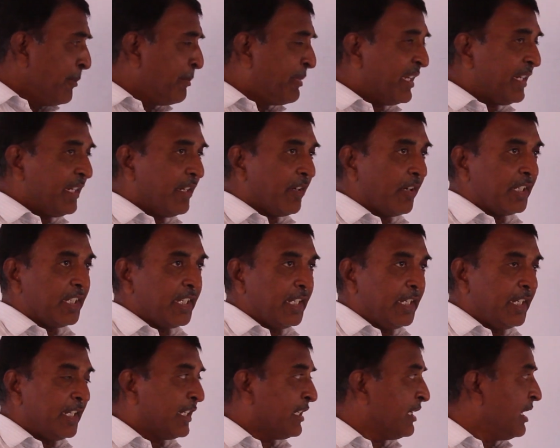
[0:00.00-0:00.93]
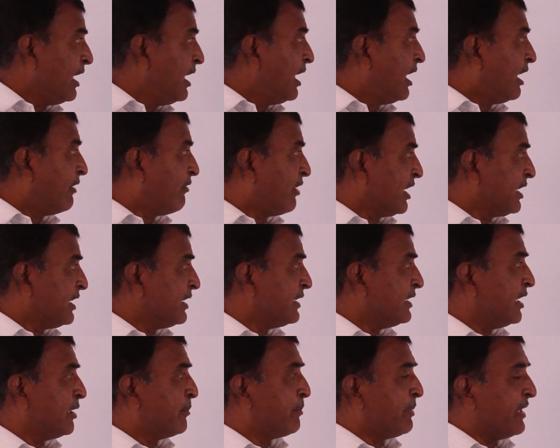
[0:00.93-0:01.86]
Pericardial layer, what is
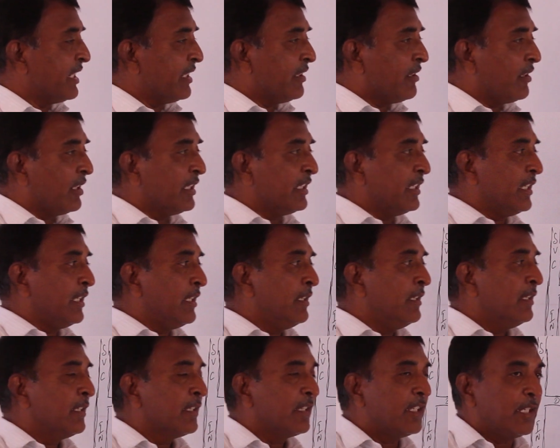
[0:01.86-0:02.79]
that pericardial?